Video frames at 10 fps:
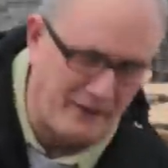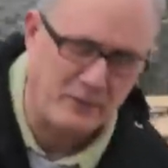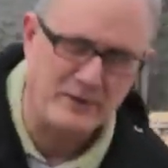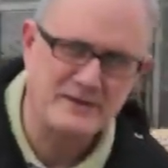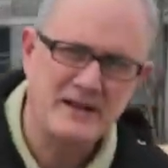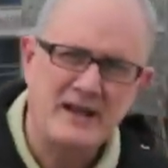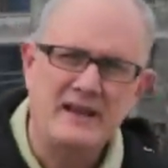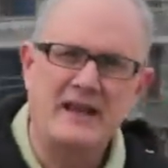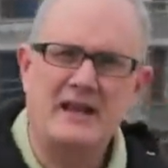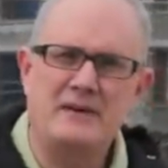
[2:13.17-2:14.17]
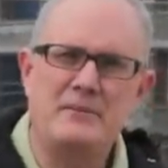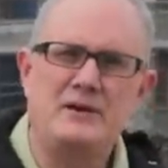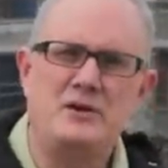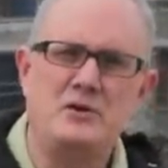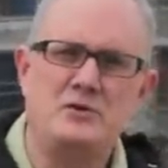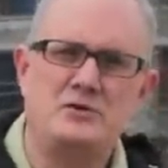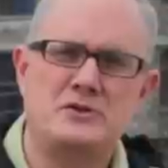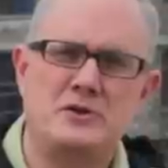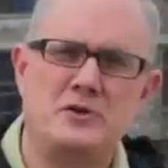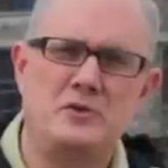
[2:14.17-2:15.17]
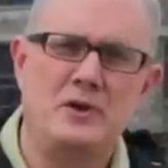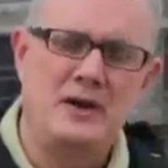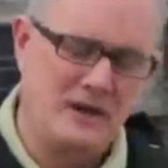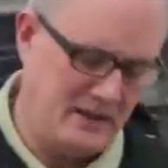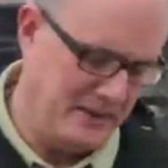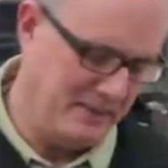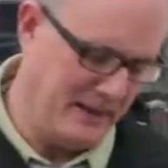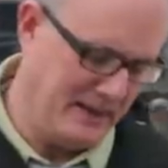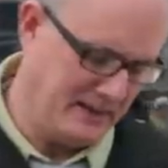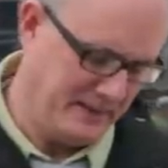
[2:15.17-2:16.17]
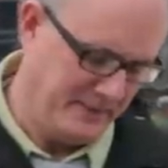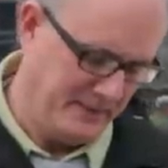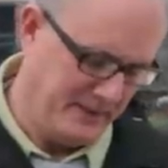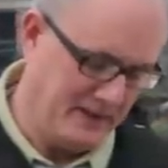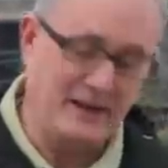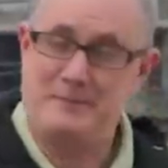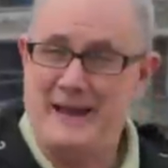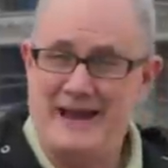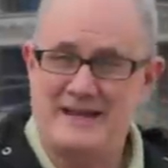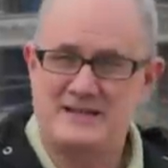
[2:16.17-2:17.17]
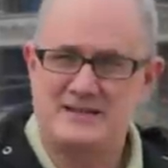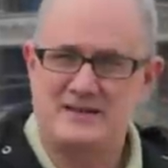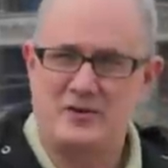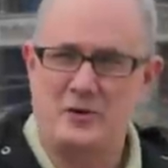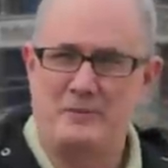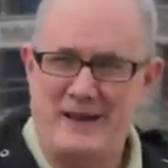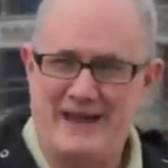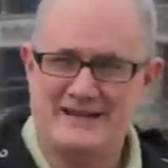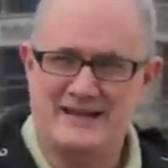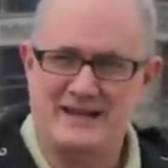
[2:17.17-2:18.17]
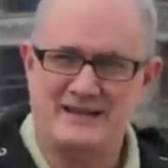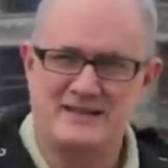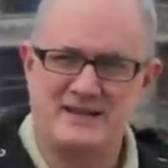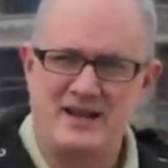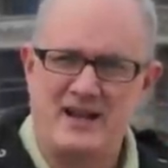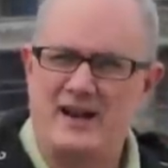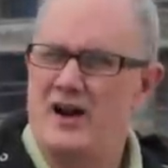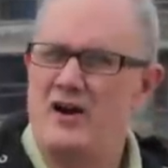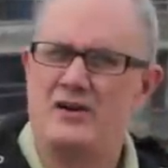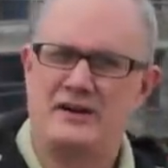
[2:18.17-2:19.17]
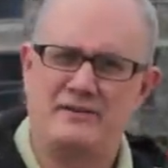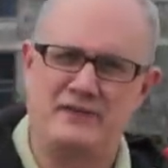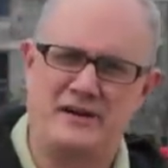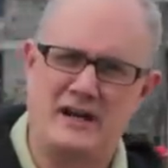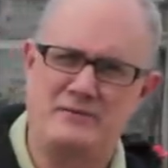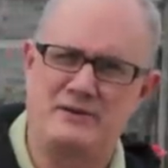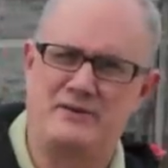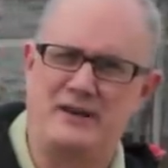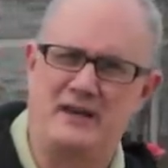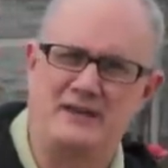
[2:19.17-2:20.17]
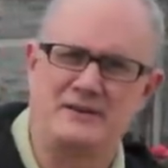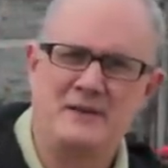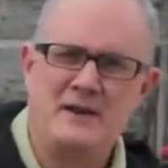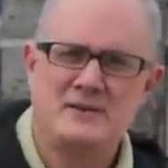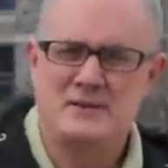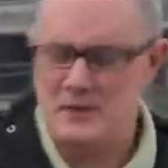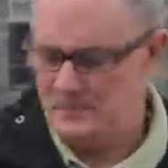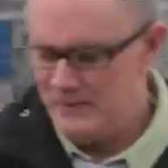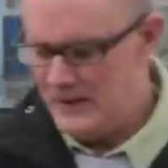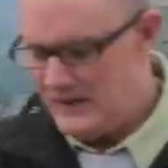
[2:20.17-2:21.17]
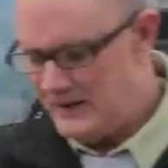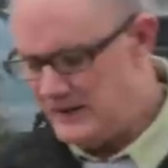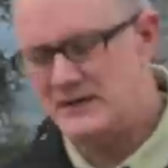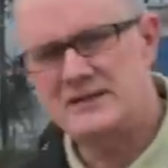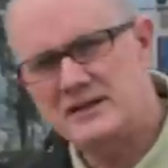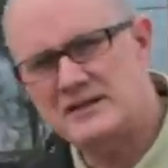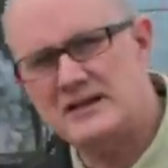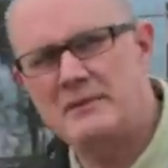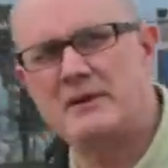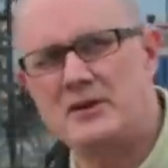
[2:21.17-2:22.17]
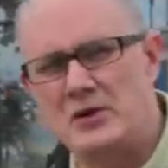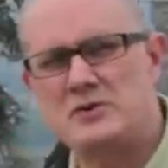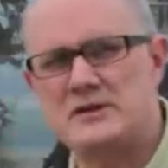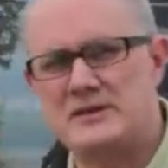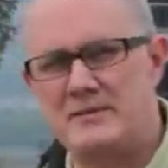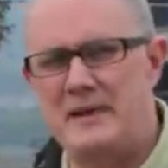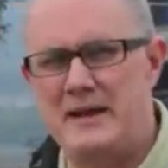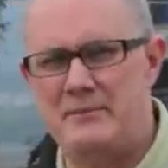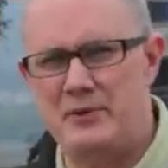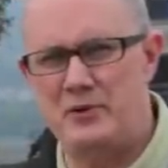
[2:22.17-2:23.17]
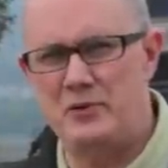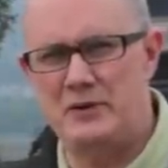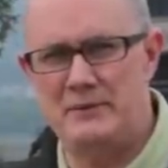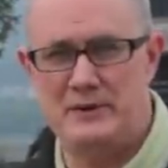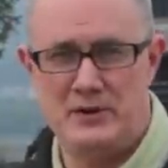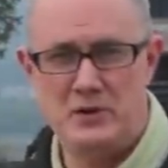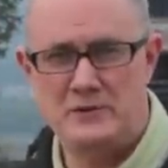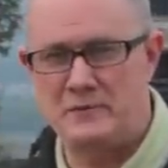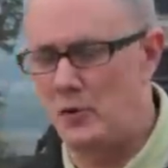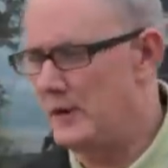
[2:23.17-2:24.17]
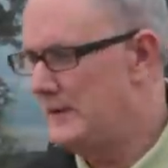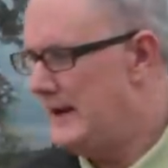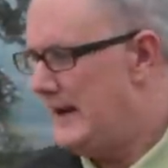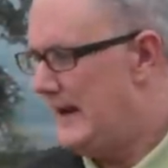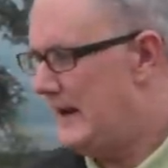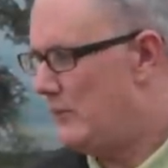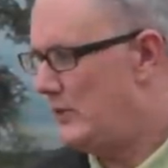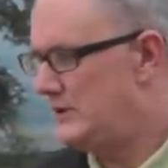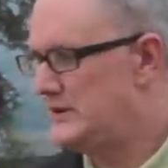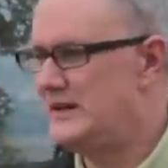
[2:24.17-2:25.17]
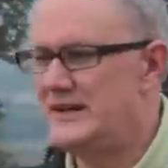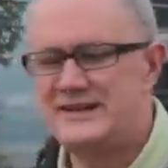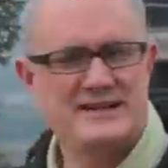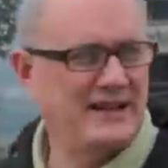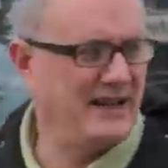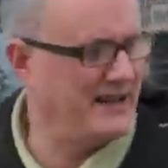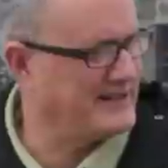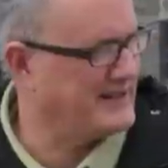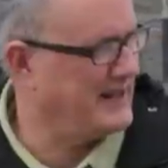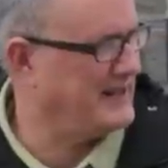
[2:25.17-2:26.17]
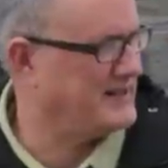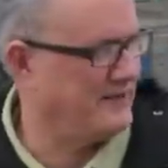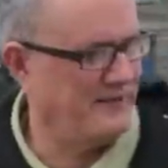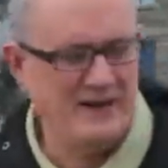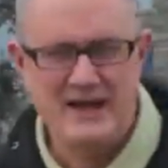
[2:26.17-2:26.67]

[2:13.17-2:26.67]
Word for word: ones, they can be used to uh, make uh, like mats or baskets and all different types of things. So this is just some of the uses that bamboo can be used for. And I wanted you to just to get a sense of